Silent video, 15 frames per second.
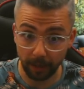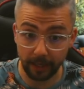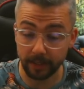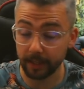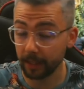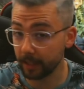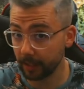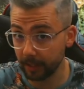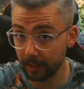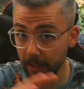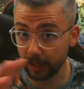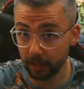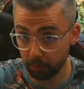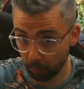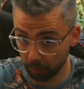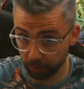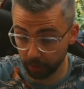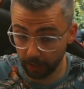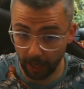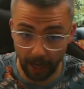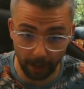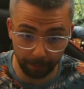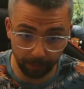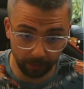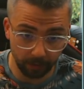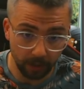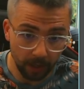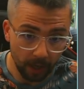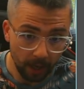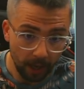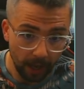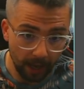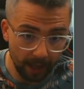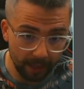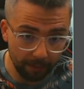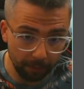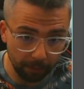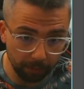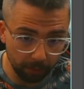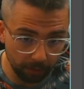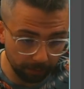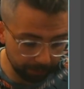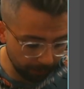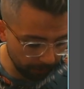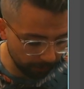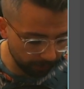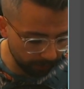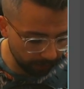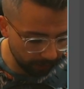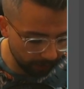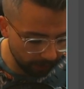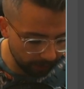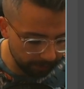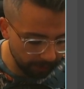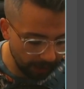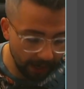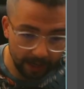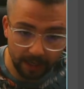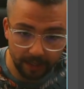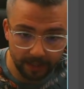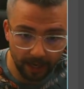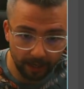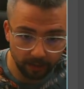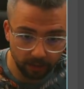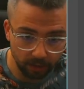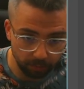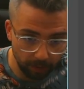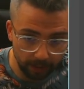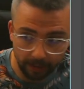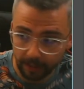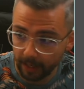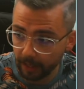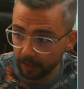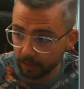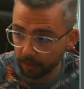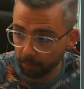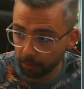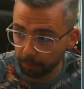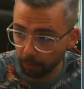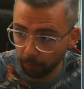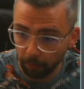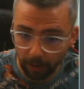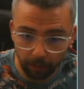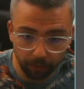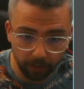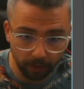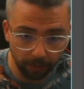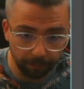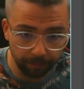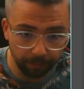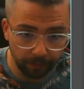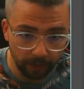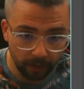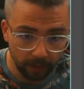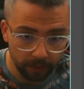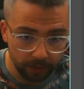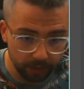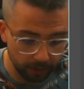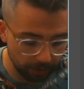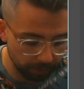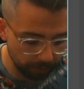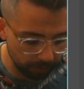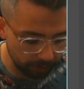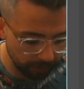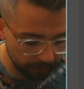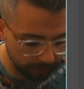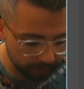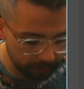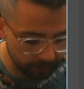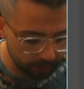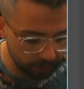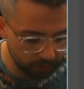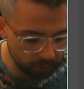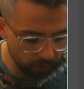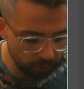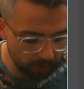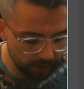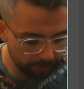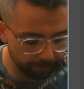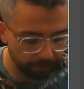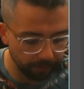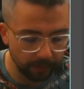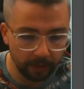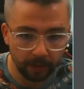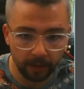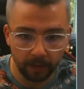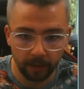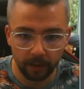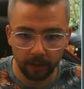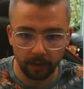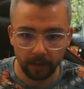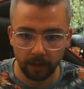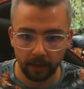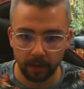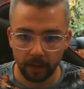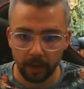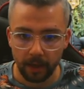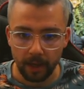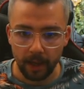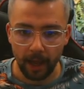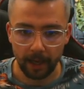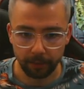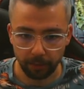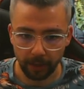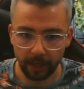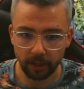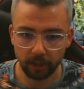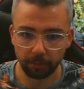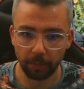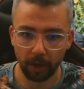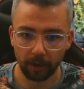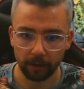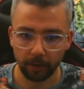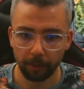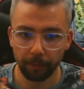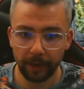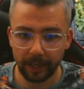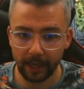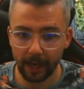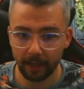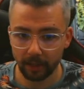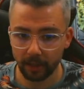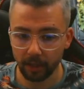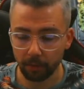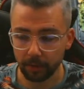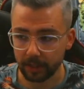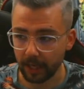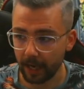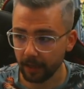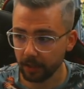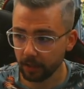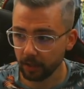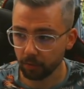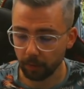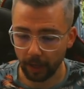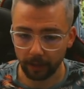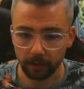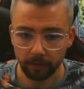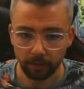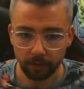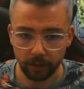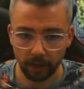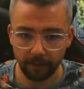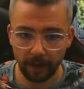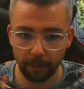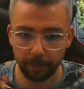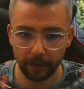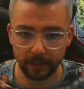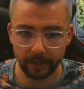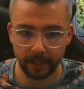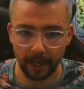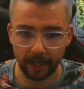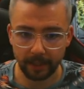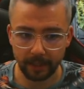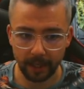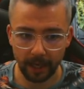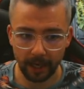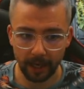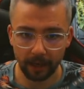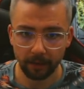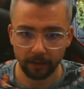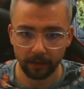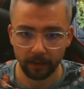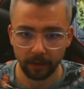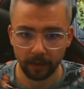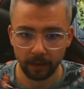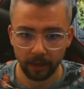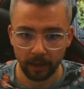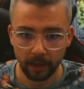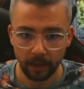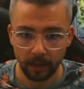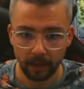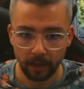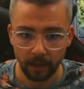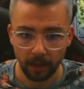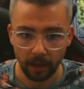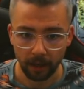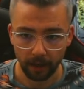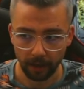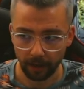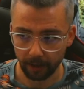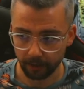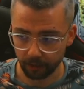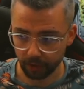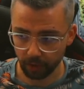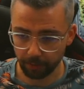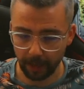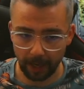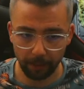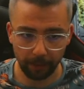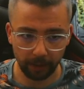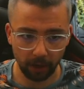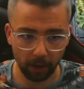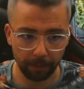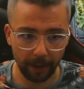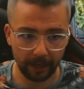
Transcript: basically, is what's going to happen. And then we want to put any text as well in here. So I'm going to put welcome to the stream. Explanation mark. We can actually do a test as well. So if I press test here and zoom out and go